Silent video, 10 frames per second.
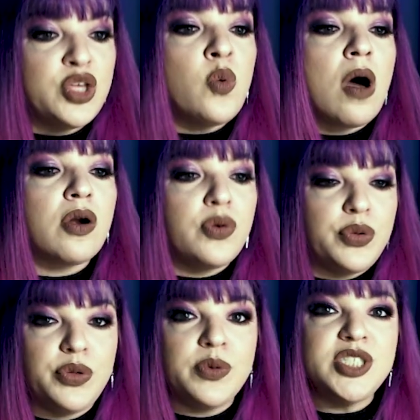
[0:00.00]
You are
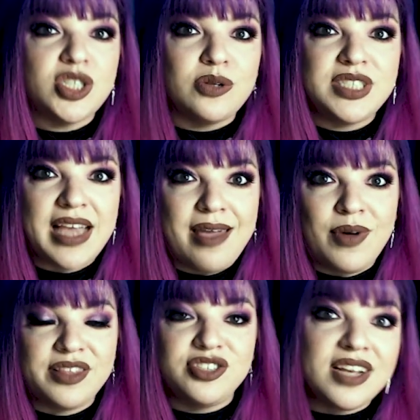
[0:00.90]
who you
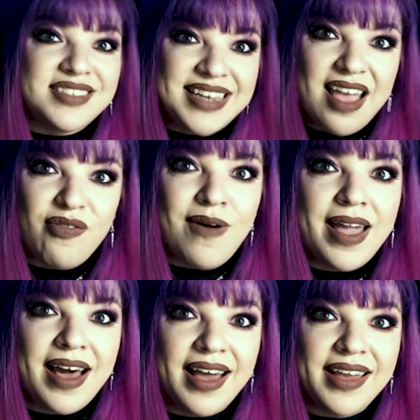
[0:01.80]
associate with, just an
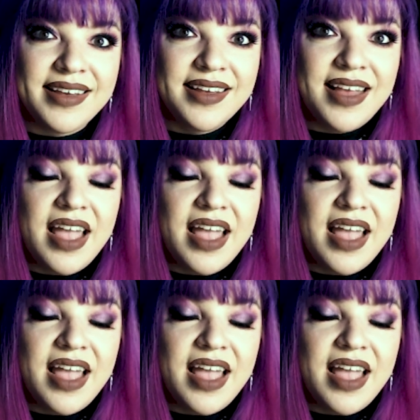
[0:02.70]
FYI.